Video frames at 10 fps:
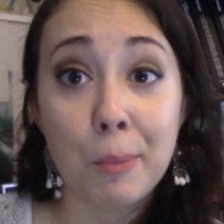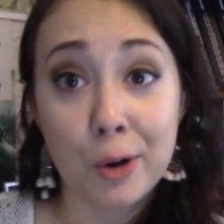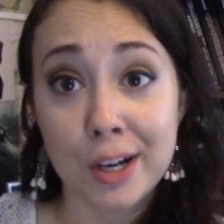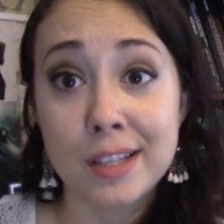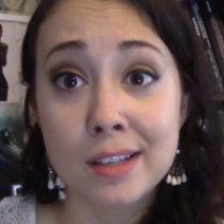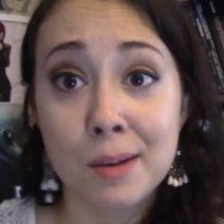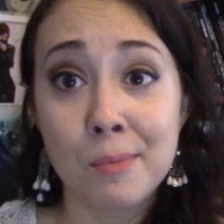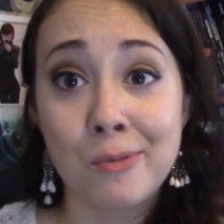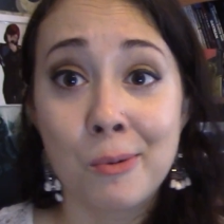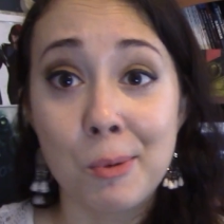criticism
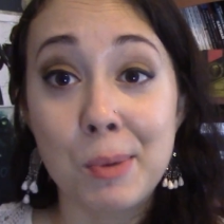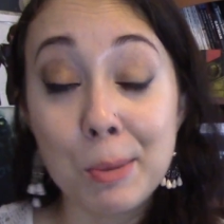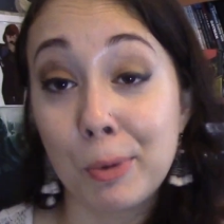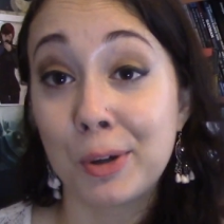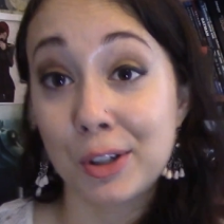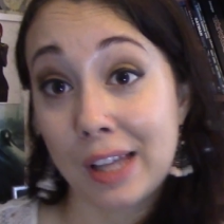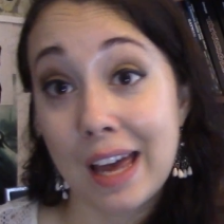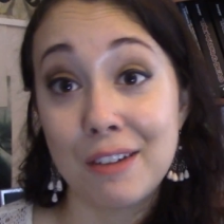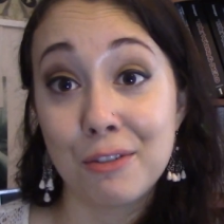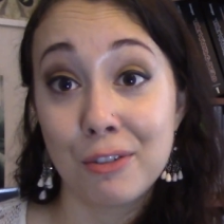from the people in your
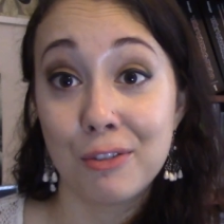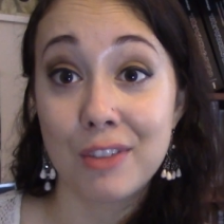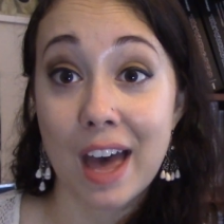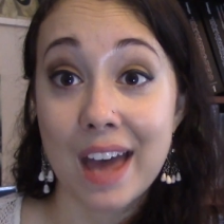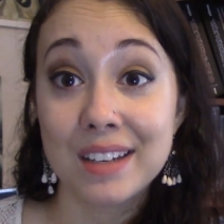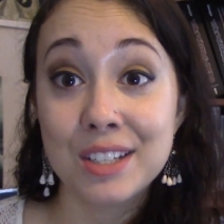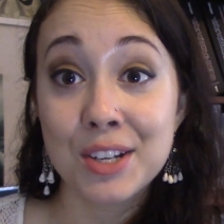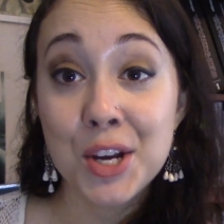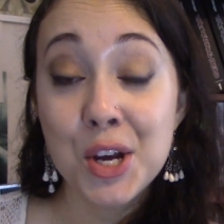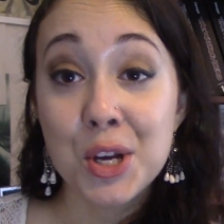life
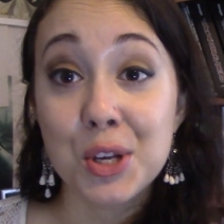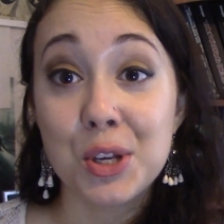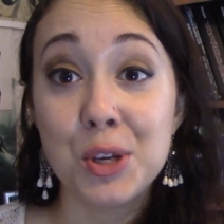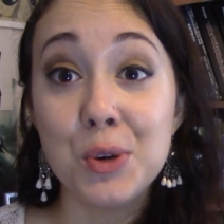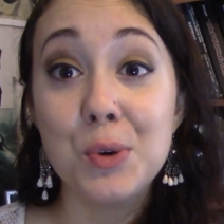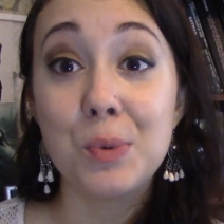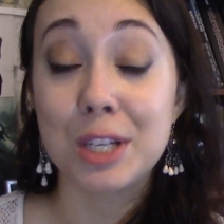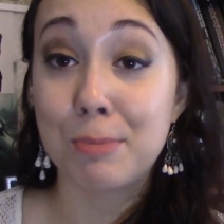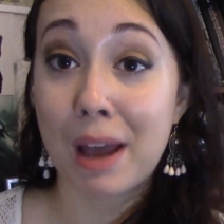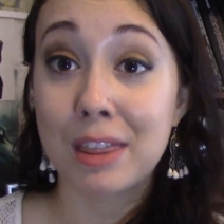that you
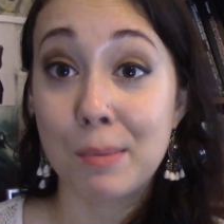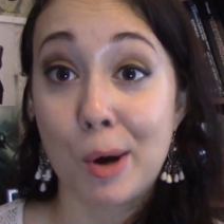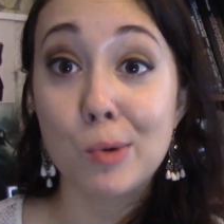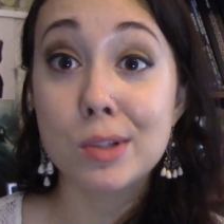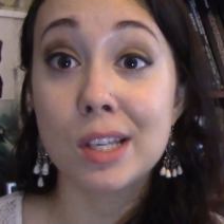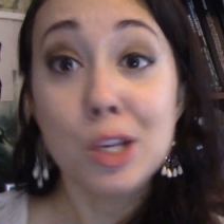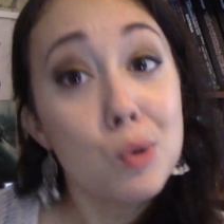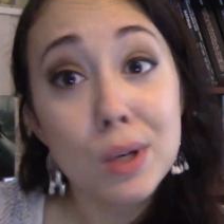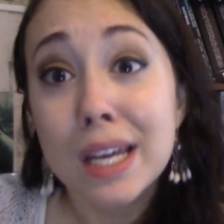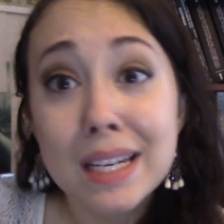respect the most, then
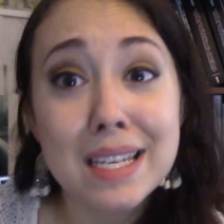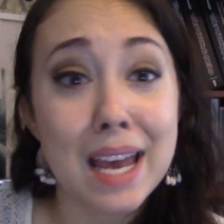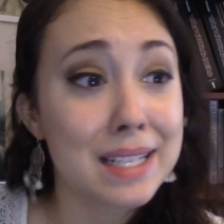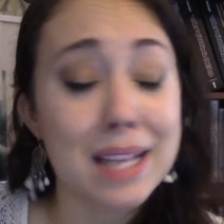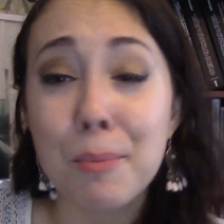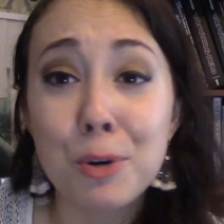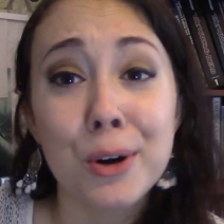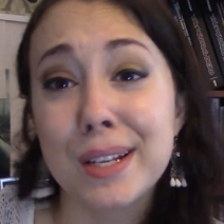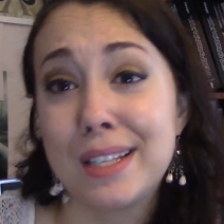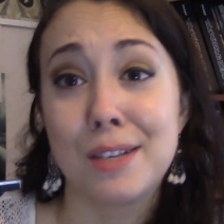you can accept
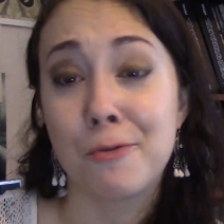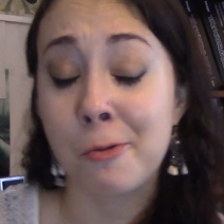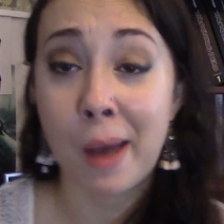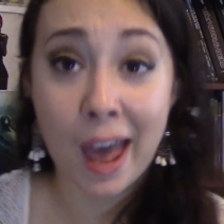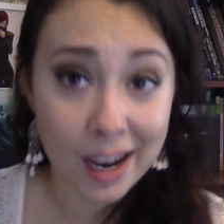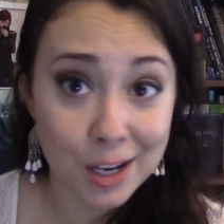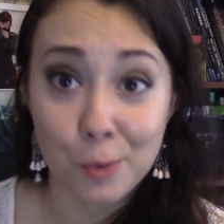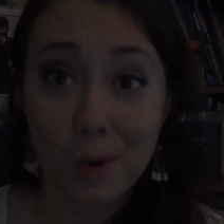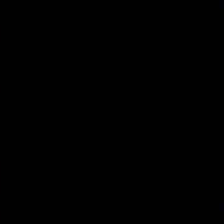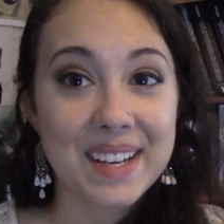criticism from
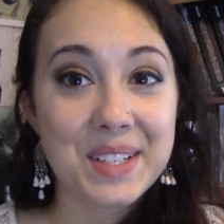anyone.